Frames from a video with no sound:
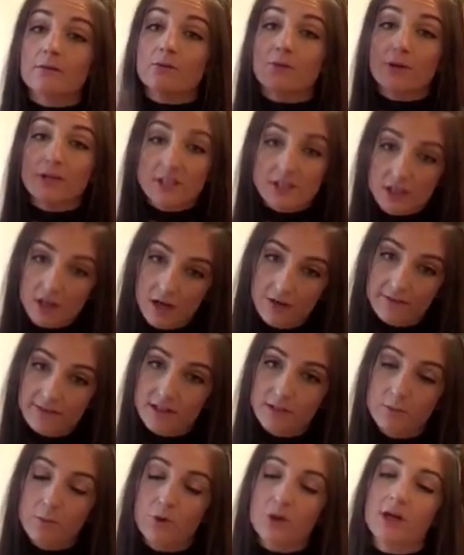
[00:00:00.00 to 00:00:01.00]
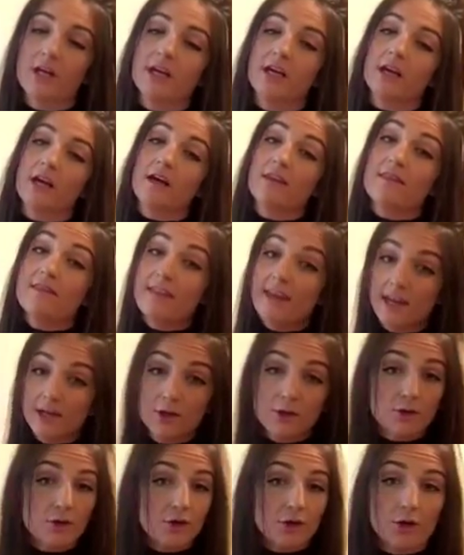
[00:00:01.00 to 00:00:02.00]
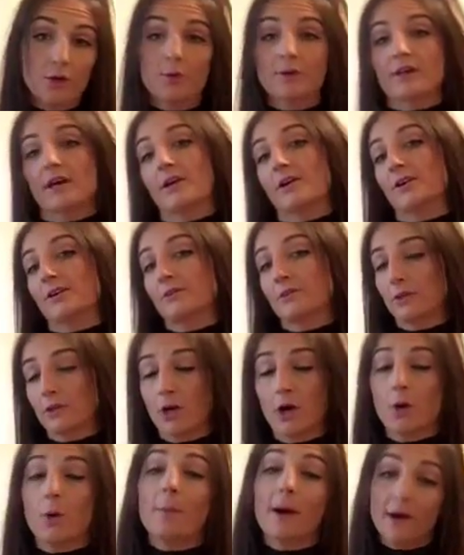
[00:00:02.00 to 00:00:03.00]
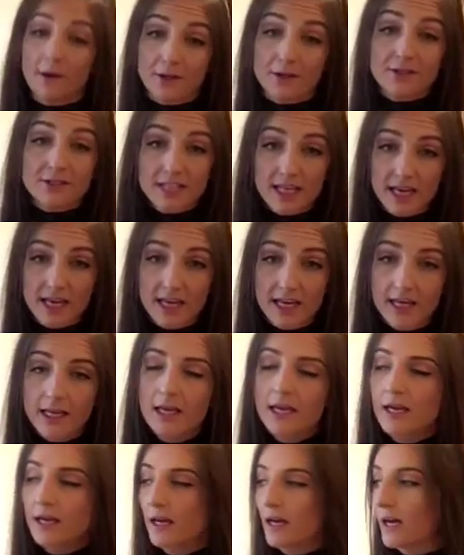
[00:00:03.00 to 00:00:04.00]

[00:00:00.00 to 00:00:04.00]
rinse it off in the morning, and then you can go about your day.